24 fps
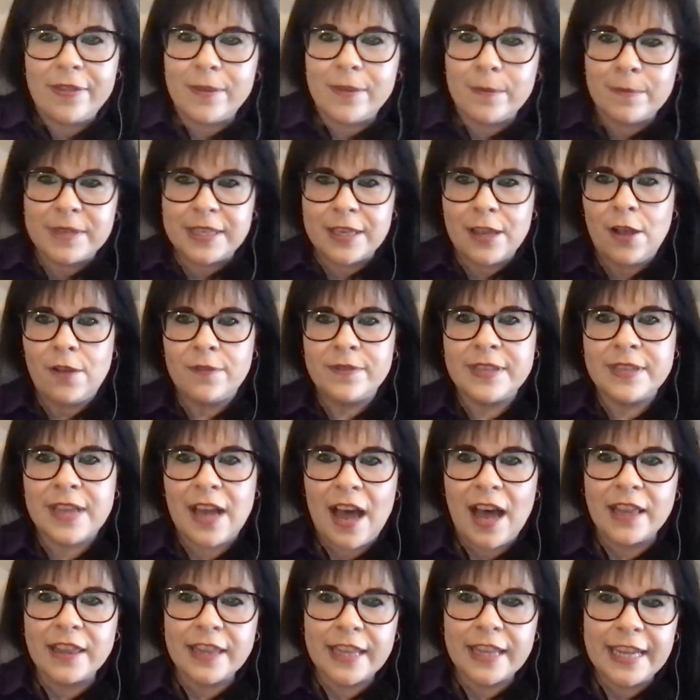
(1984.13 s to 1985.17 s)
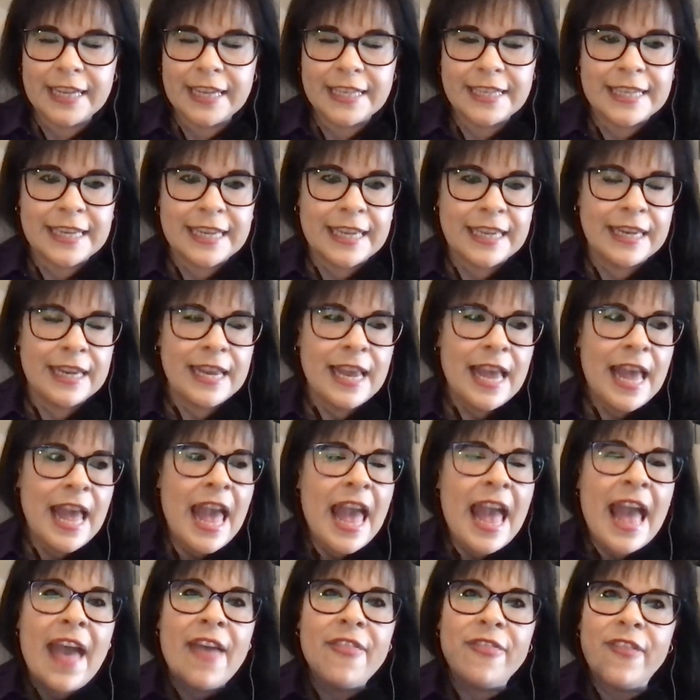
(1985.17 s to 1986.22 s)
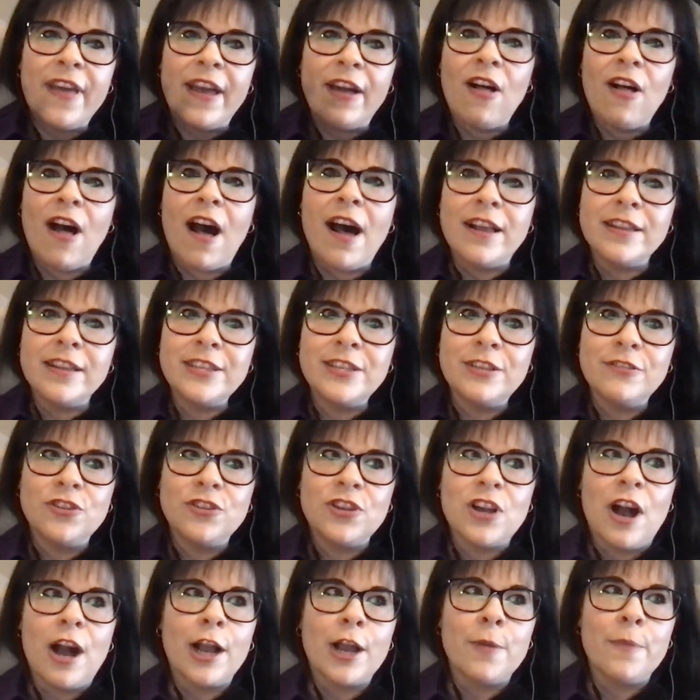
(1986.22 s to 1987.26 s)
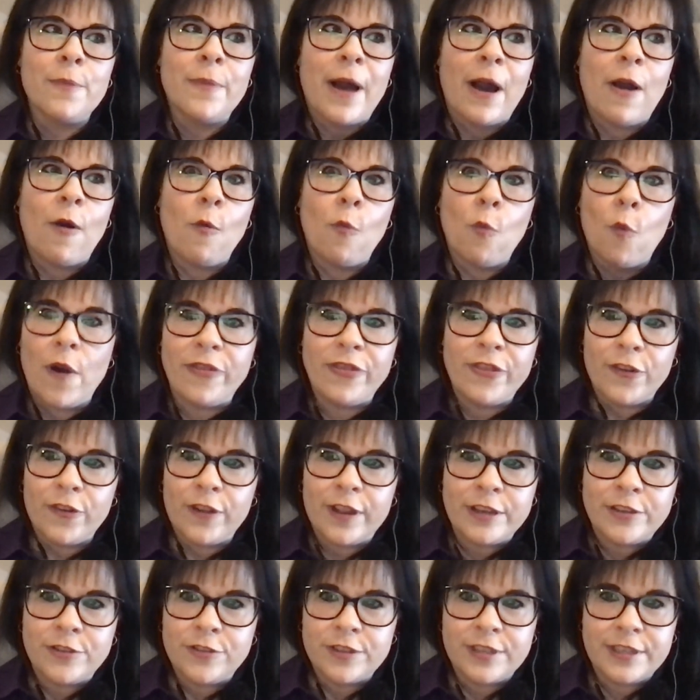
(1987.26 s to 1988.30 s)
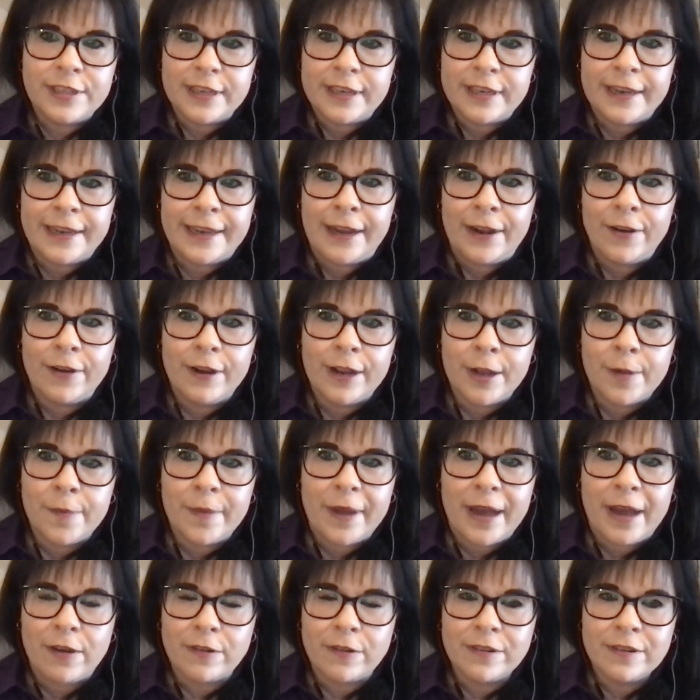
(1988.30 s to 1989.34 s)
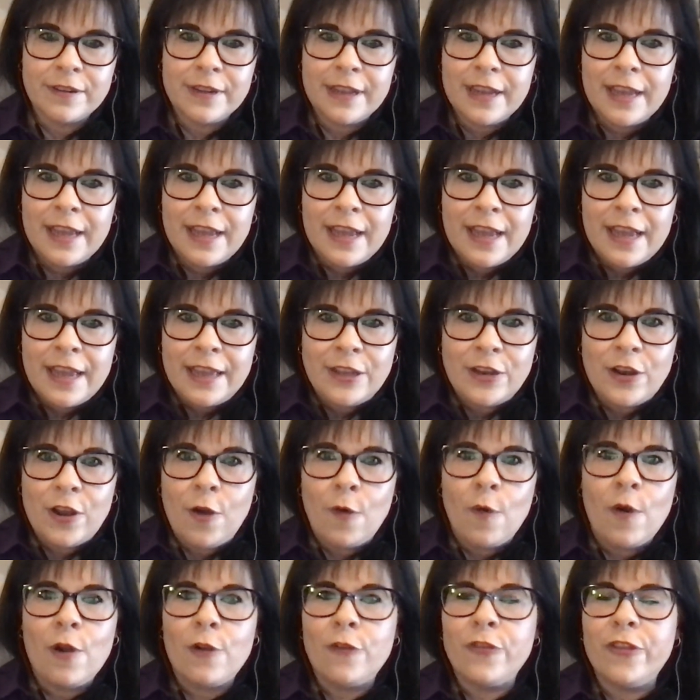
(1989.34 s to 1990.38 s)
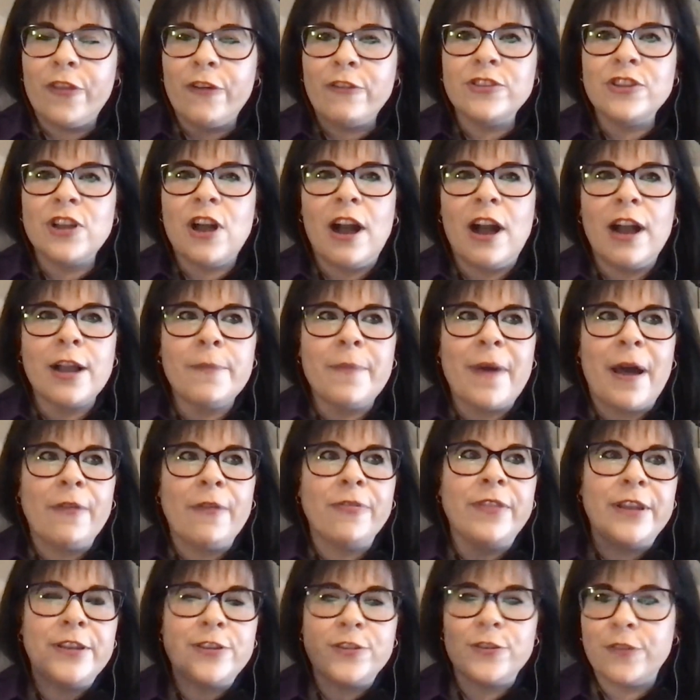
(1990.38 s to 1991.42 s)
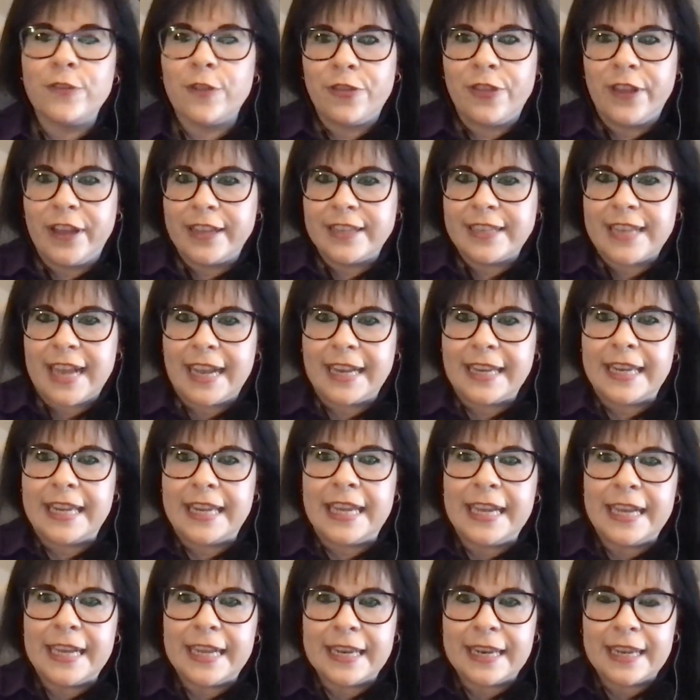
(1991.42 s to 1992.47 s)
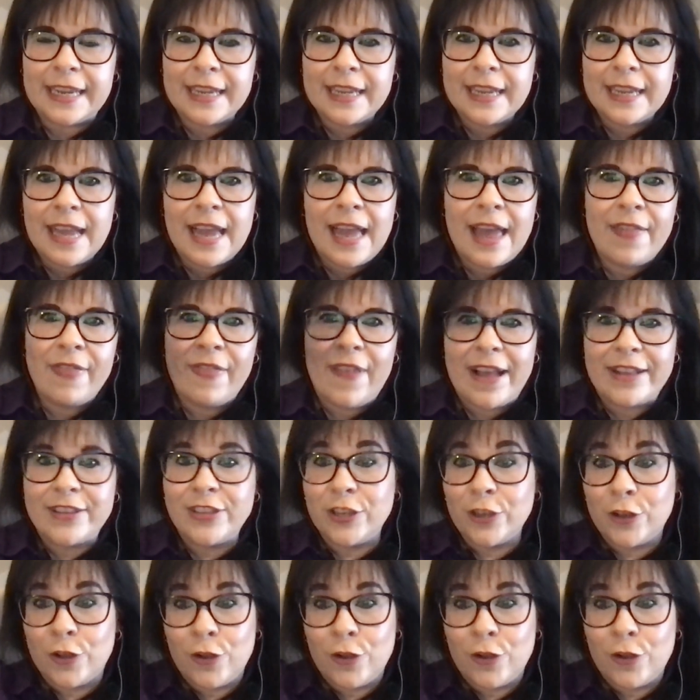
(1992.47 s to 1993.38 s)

themselves on LinkedIn and they'll also talk about what they're interested in hearing about. You know, or they'll talk about these are the things I need. And that's a